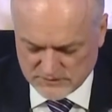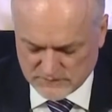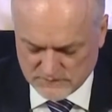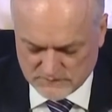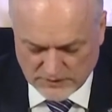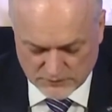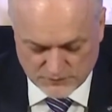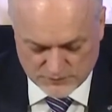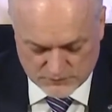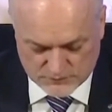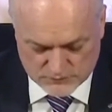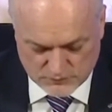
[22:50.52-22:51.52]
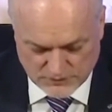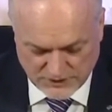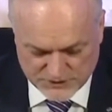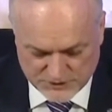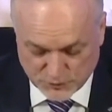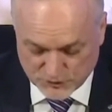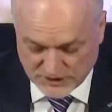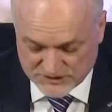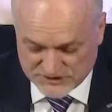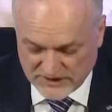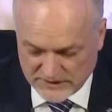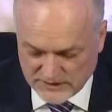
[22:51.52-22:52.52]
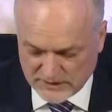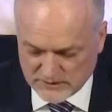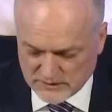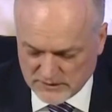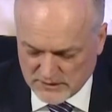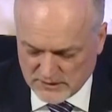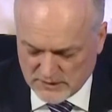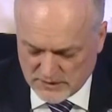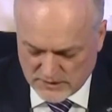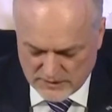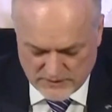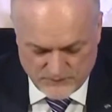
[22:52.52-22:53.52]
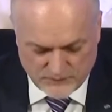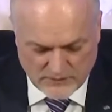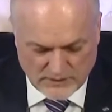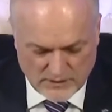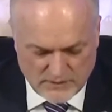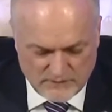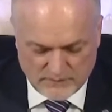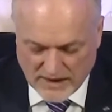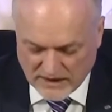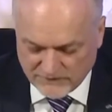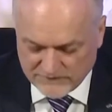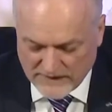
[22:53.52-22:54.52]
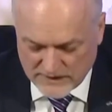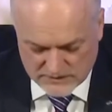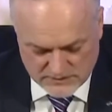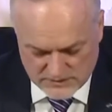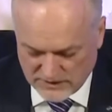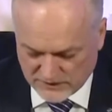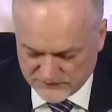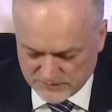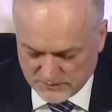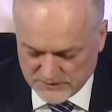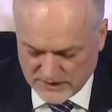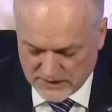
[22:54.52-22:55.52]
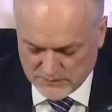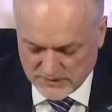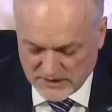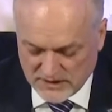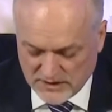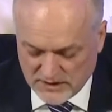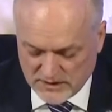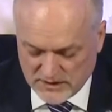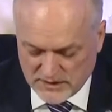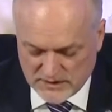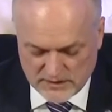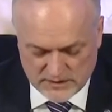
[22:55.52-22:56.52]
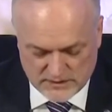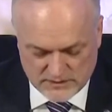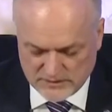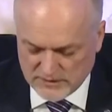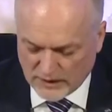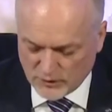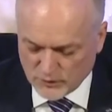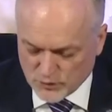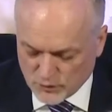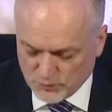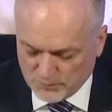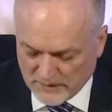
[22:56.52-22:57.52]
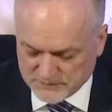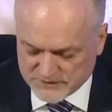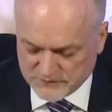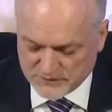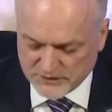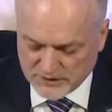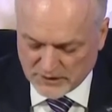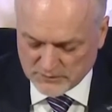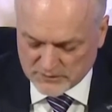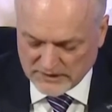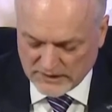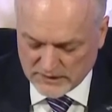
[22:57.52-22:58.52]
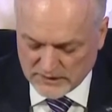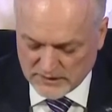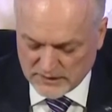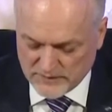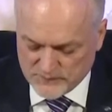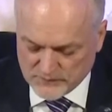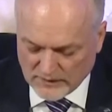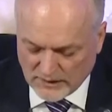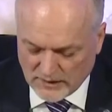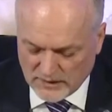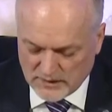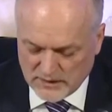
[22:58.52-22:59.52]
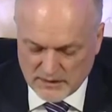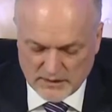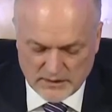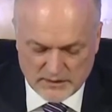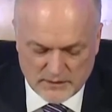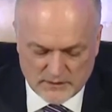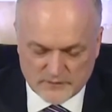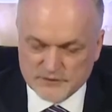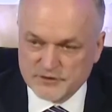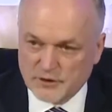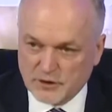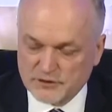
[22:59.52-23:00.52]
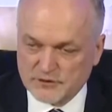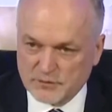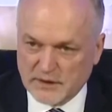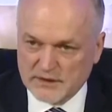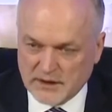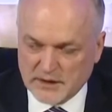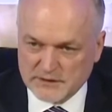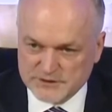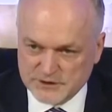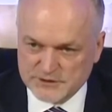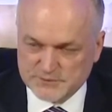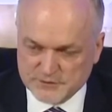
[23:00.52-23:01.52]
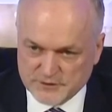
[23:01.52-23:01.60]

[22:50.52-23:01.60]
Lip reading: But here, I think it's noteworthy and worth emphasizing, as I mentioned previously, that we as a group, intermodal transportation